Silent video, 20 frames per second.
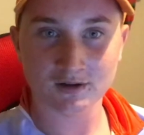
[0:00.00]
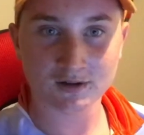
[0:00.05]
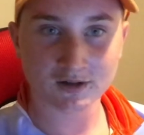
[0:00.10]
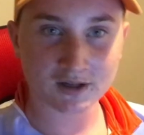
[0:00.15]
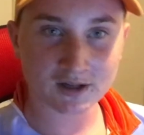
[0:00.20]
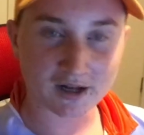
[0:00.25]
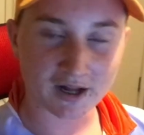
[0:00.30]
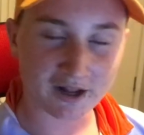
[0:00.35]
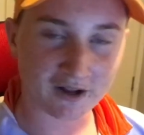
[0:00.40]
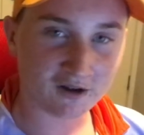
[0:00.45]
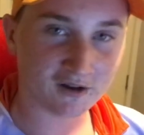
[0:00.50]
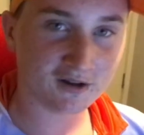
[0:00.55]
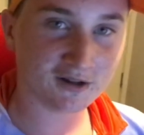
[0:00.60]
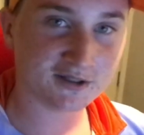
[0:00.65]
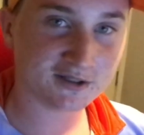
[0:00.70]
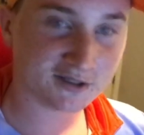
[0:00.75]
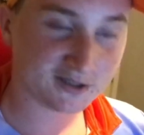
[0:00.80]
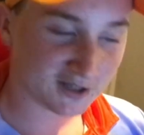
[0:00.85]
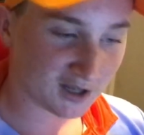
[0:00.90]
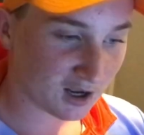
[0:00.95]
G'day
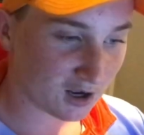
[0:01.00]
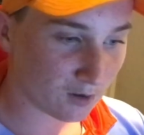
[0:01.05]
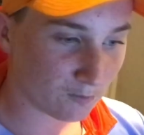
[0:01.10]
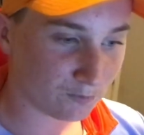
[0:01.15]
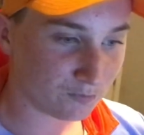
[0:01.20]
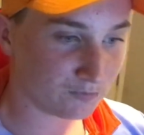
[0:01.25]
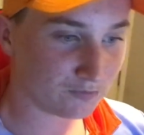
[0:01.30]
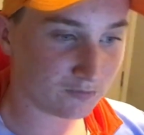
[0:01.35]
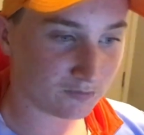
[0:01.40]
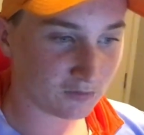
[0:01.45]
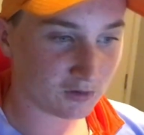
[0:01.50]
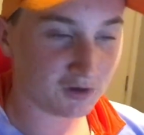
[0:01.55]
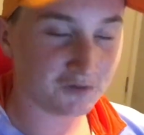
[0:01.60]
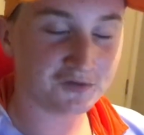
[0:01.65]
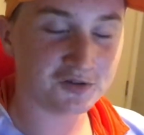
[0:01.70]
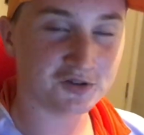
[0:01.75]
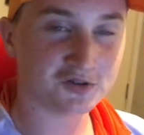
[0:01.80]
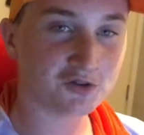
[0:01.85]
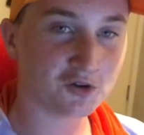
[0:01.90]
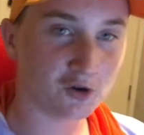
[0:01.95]
guys, you've
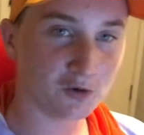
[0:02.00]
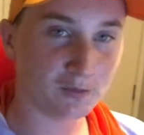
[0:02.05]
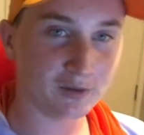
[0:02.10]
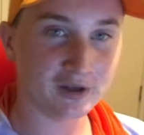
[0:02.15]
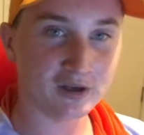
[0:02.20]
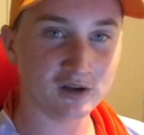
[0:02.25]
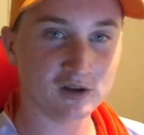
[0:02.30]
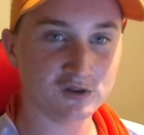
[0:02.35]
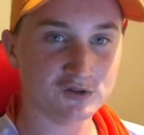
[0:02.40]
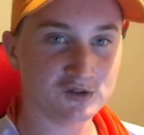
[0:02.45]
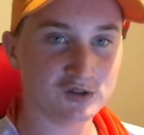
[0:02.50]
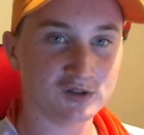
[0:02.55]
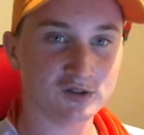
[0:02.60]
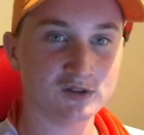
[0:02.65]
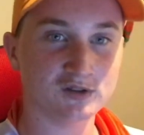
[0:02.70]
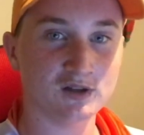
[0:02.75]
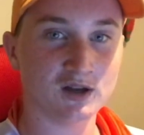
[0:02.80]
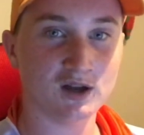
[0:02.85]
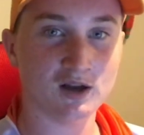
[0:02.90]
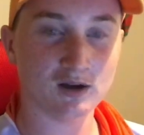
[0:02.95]
just caught me here
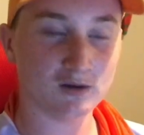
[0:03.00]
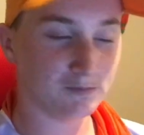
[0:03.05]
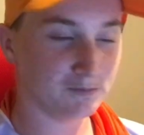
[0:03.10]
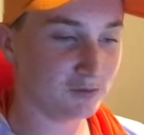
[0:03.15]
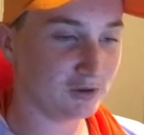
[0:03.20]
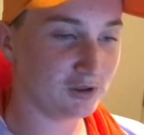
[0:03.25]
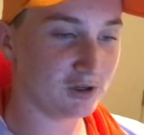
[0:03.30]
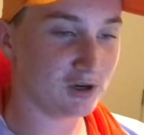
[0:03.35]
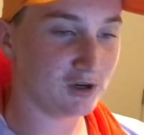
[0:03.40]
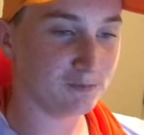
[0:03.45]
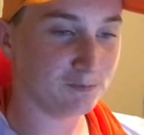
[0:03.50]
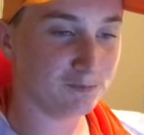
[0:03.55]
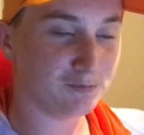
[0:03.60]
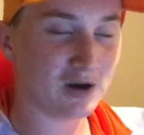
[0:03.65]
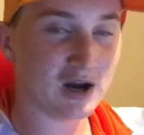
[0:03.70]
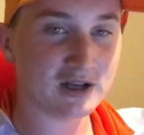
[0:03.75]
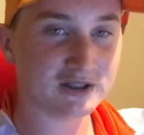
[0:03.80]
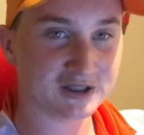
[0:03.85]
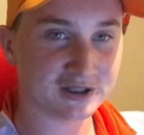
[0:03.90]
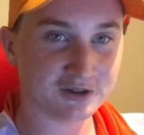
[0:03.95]
just,
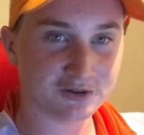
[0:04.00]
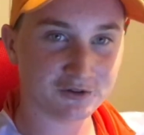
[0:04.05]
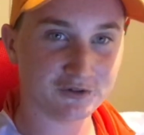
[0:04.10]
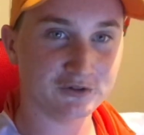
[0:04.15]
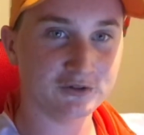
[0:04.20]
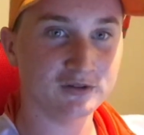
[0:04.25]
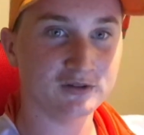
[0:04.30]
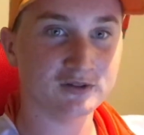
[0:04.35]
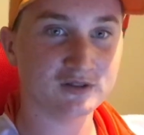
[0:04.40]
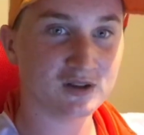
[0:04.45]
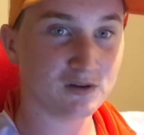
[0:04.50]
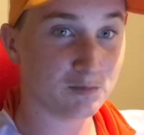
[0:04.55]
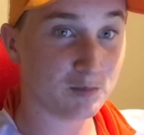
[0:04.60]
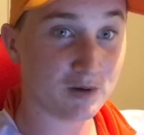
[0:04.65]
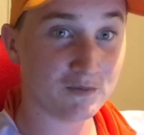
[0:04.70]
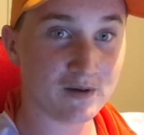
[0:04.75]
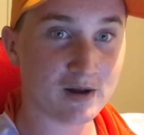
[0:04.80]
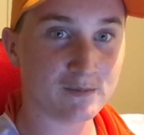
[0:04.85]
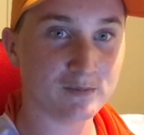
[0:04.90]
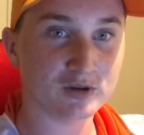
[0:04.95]
browsing through some of my
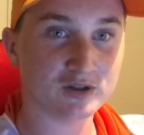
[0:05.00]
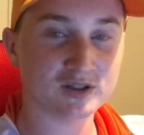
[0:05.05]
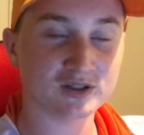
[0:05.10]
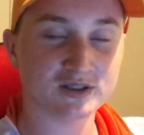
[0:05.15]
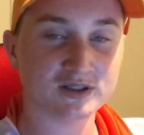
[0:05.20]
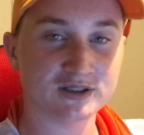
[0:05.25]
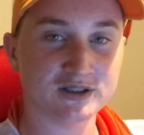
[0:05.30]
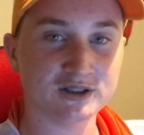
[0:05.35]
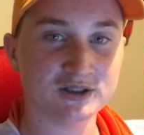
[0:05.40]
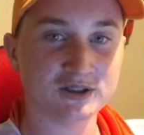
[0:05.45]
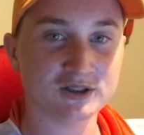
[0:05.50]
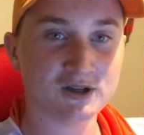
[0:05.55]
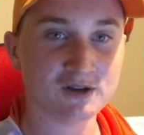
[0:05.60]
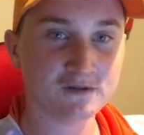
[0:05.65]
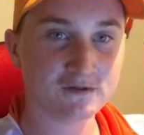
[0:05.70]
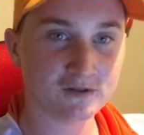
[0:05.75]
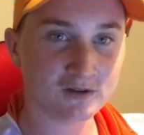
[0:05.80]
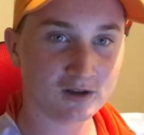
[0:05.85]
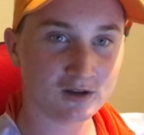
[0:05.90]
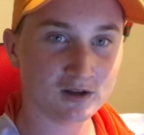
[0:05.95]
Rainbow Six Siege stuff.